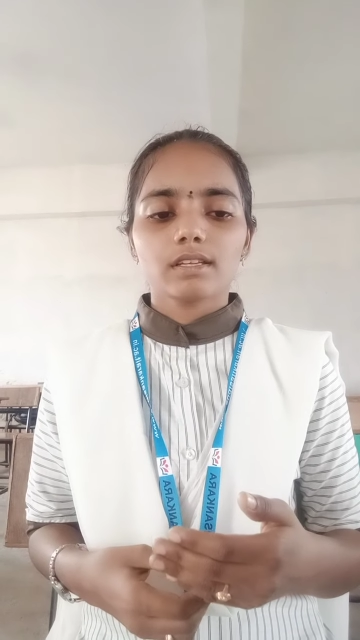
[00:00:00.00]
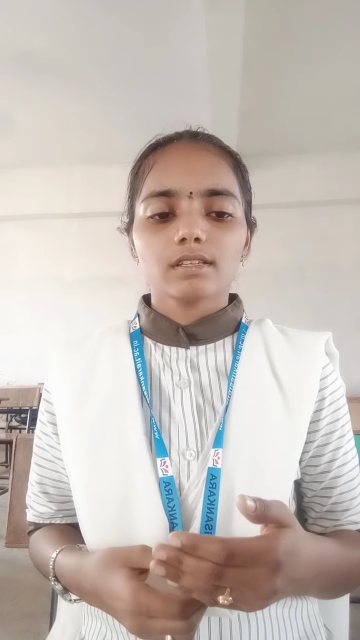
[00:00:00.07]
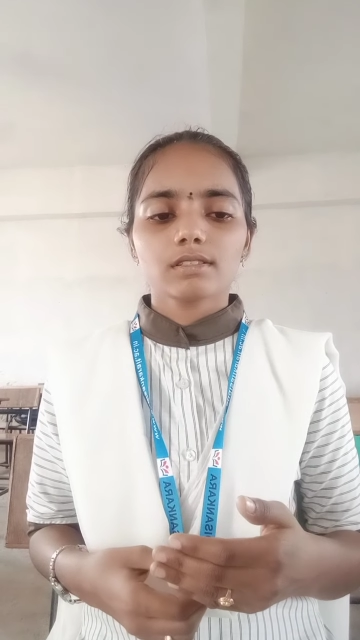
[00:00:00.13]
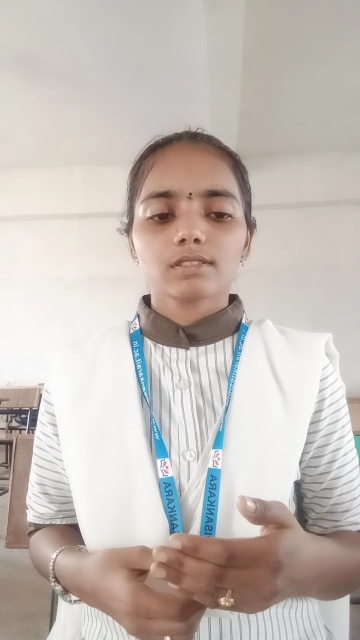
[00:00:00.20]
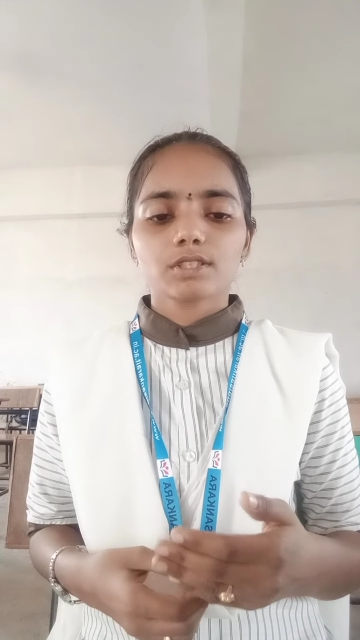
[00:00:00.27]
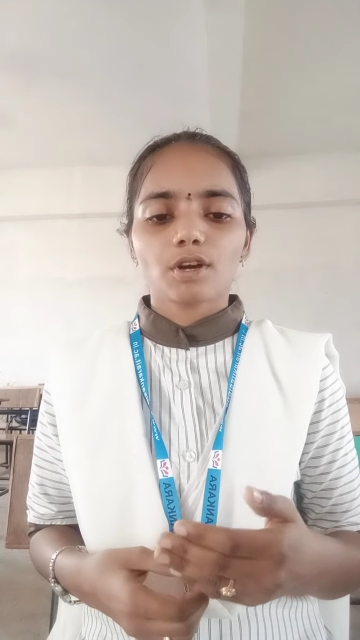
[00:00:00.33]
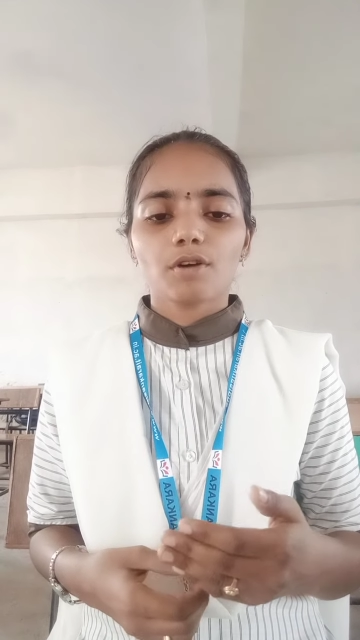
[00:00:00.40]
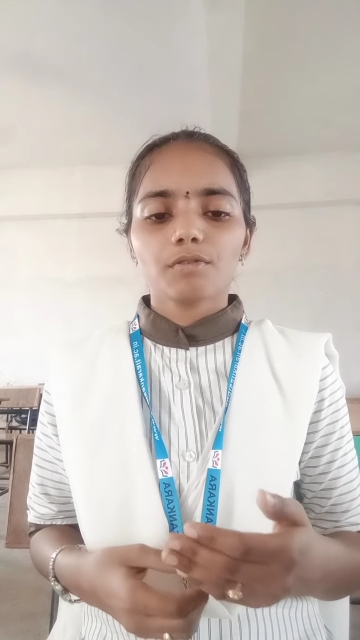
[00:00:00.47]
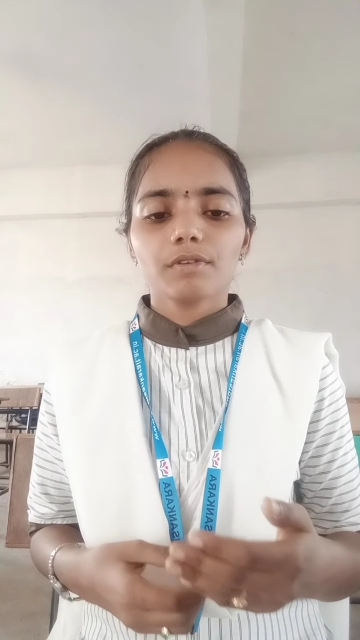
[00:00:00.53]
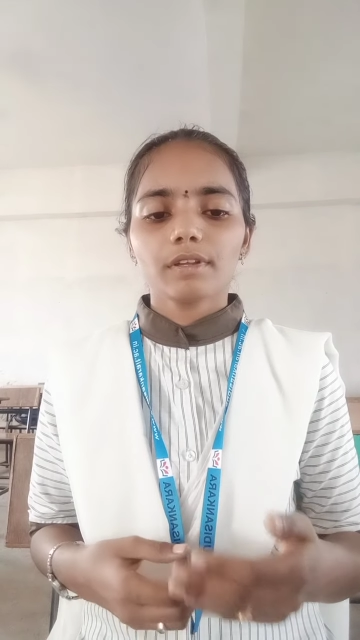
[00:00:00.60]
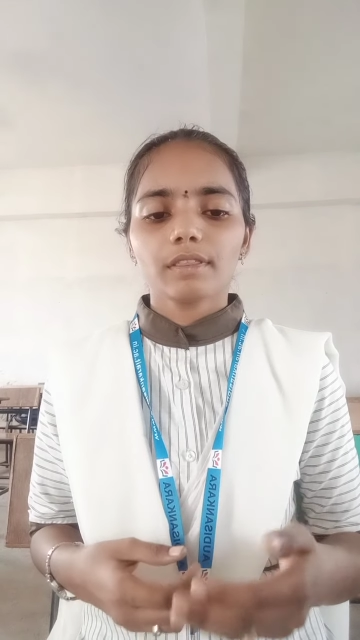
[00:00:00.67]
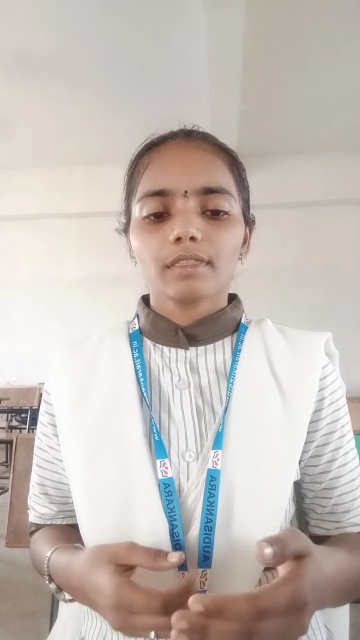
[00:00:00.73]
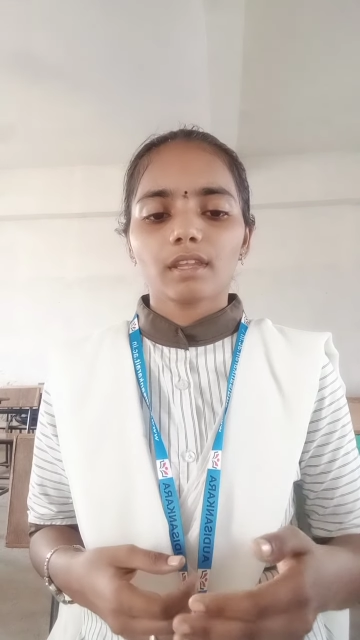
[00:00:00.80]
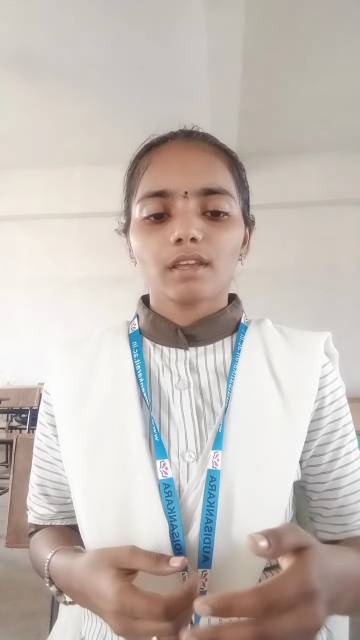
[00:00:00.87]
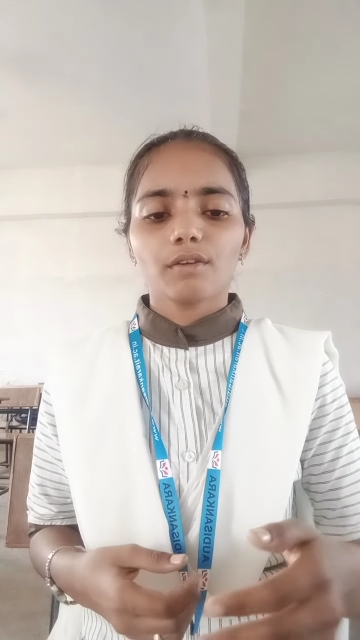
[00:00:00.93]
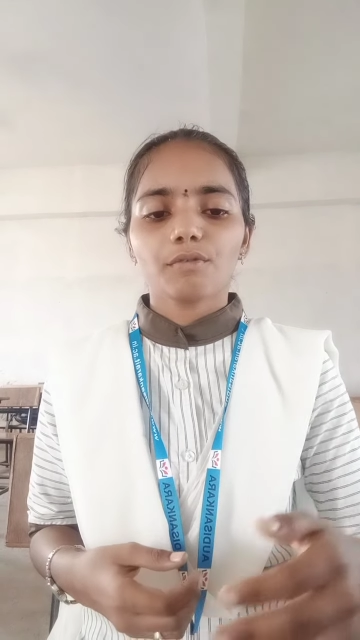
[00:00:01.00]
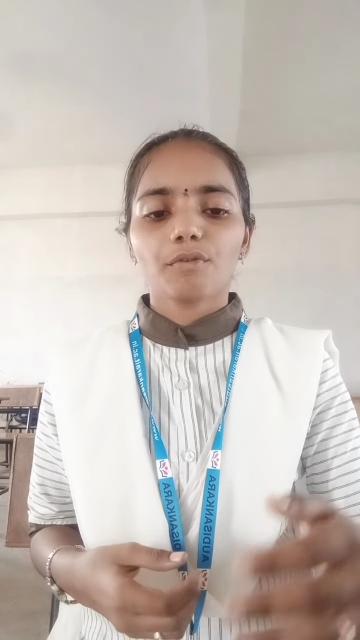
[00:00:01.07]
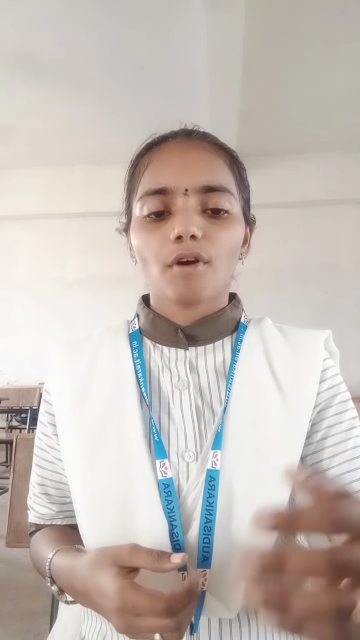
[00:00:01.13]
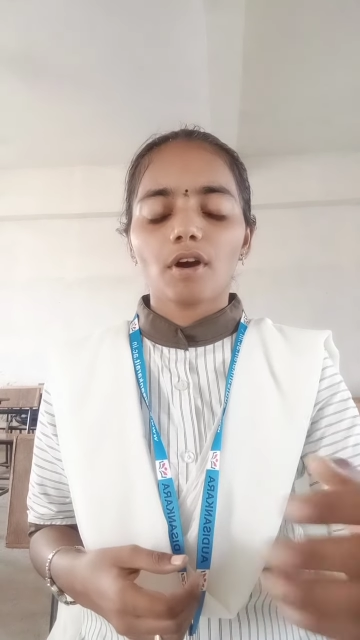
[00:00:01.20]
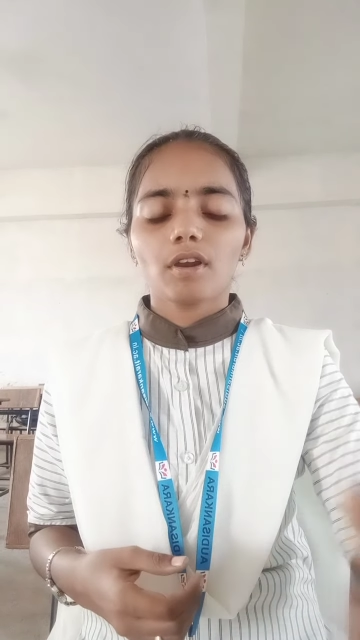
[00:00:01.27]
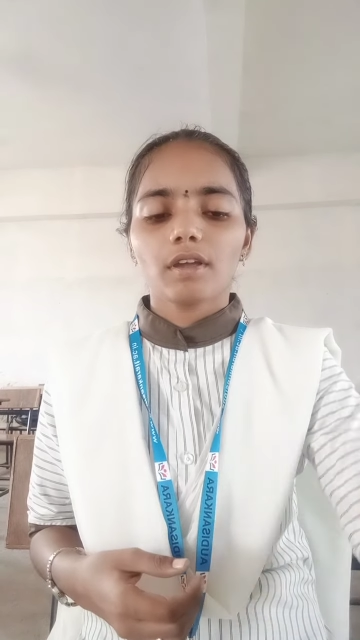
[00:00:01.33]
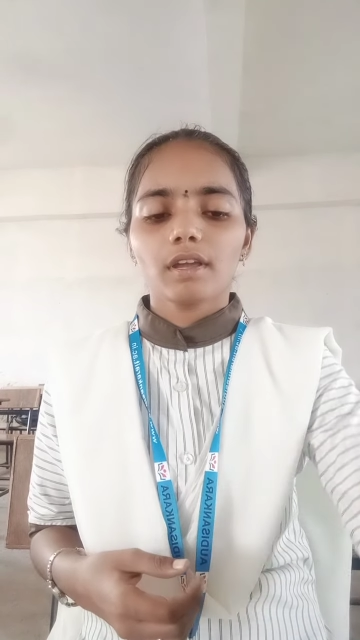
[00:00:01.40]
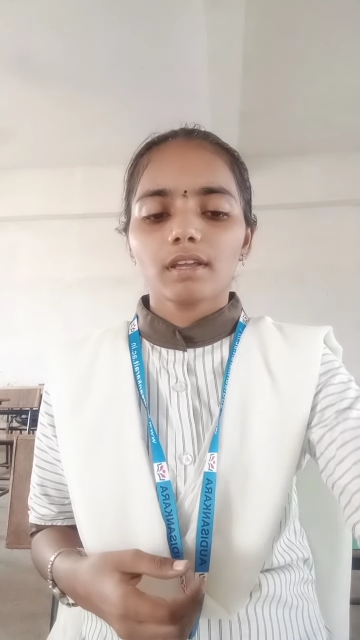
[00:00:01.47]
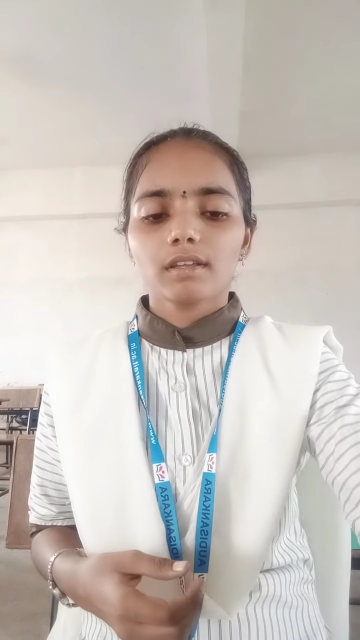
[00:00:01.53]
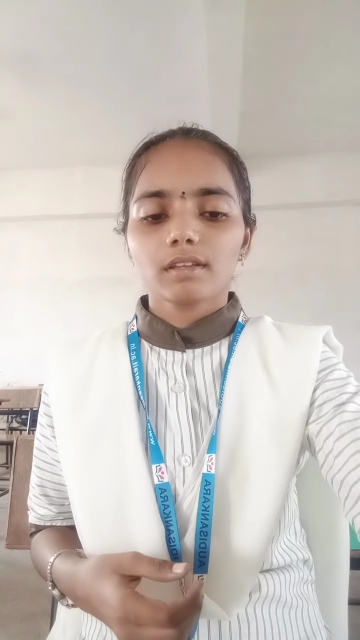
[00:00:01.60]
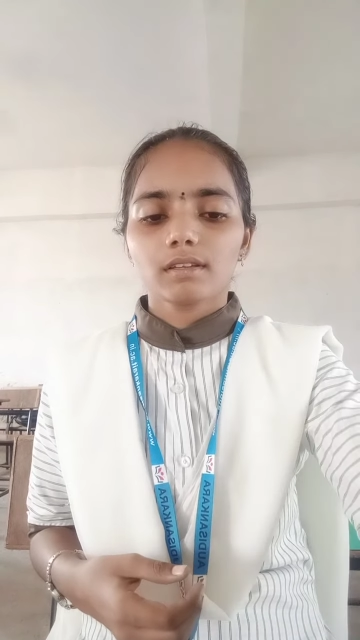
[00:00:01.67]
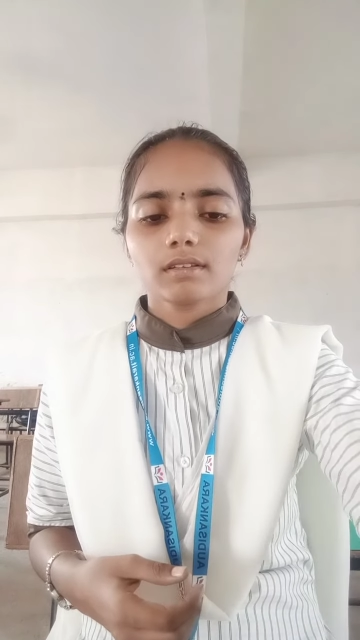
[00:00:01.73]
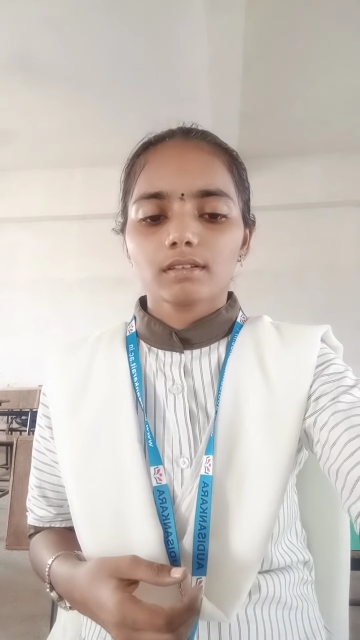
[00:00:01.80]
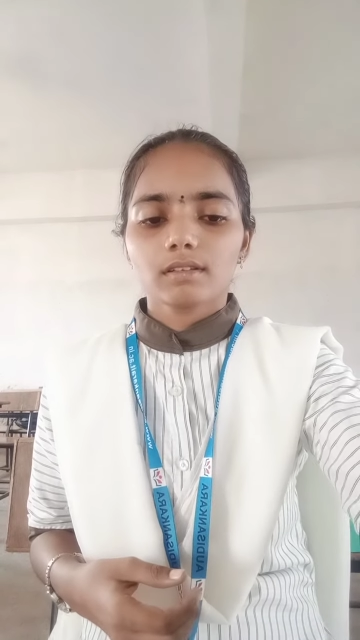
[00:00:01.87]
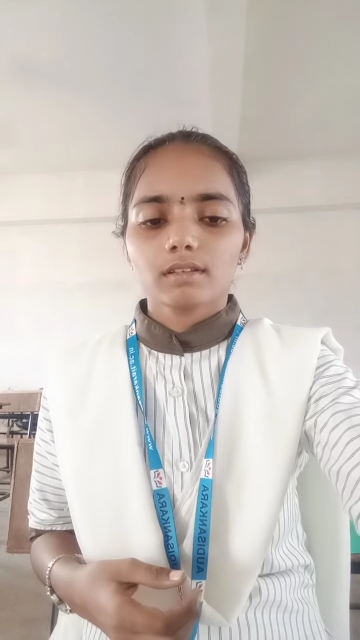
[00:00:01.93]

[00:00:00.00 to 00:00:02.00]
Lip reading: is shown in the following